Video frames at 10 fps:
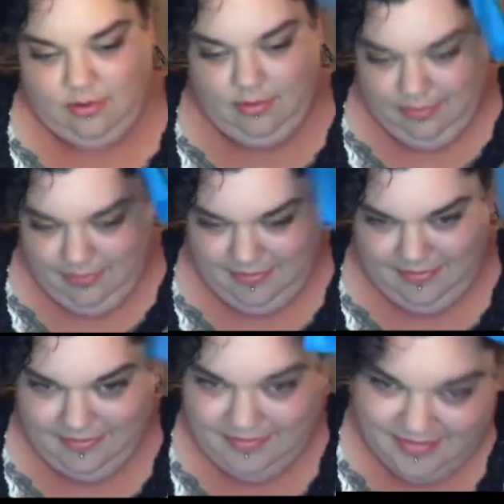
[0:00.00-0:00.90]

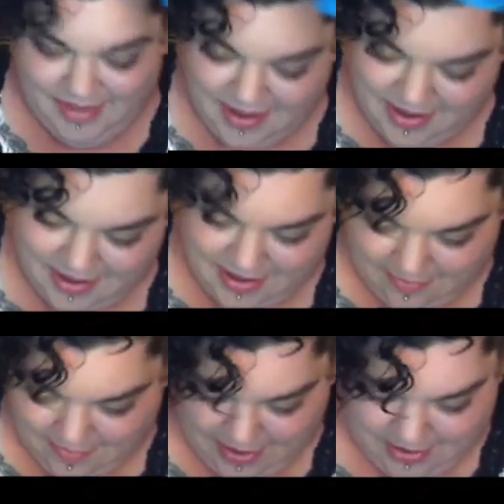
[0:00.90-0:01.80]

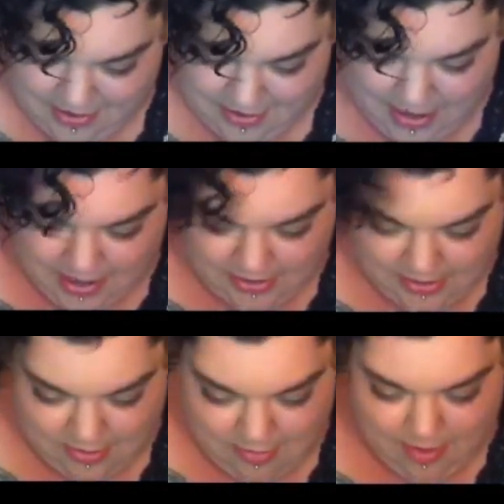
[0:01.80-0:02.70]
if I can get it to
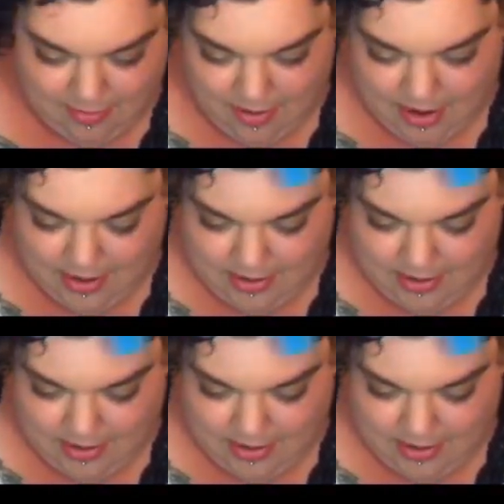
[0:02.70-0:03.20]
cooperate.